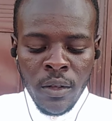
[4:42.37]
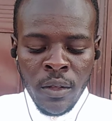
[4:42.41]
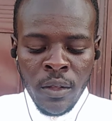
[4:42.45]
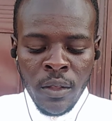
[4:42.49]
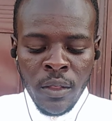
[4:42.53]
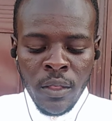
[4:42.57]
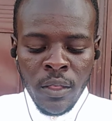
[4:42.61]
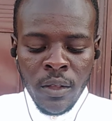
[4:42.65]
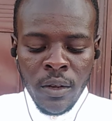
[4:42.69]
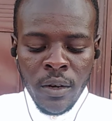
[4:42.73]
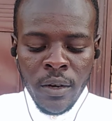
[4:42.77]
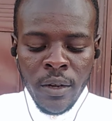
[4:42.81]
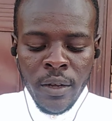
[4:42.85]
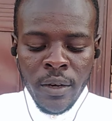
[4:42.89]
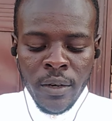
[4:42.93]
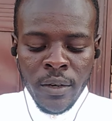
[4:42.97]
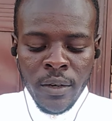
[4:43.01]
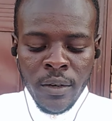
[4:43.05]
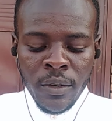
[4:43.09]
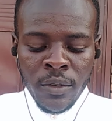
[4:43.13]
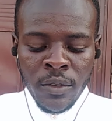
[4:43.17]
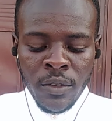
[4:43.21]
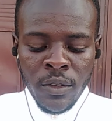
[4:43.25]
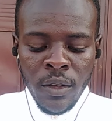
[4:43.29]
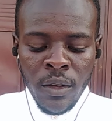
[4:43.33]
the
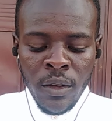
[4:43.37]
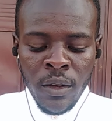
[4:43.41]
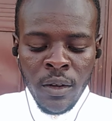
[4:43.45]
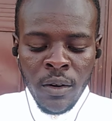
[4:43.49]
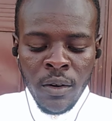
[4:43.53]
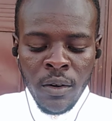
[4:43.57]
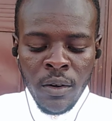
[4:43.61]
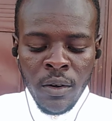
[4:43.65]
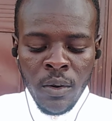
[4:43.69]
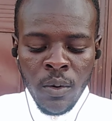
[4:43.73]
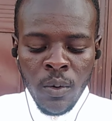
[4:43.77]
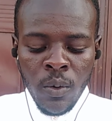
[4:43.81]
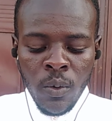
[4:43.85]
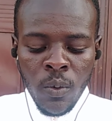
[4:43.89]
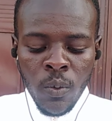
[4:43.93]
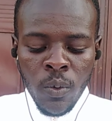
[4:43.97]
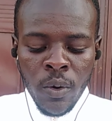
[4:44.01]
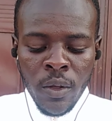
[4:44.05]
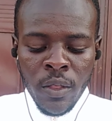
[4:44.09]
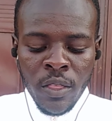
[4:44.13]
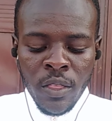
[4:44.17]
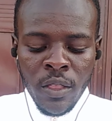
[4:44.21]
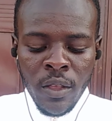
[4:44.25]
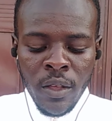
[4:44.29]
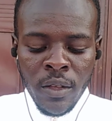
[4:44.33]
learners are,
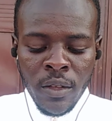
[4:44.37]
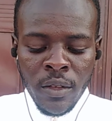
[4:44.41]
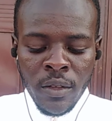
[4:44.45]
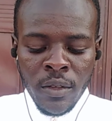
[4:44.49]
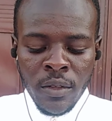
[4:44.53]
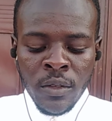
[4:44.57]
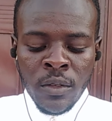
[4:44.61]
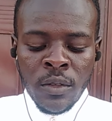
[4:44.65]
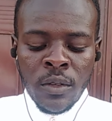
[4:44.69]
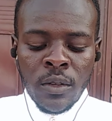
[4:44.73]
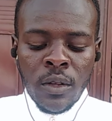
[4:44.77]
what they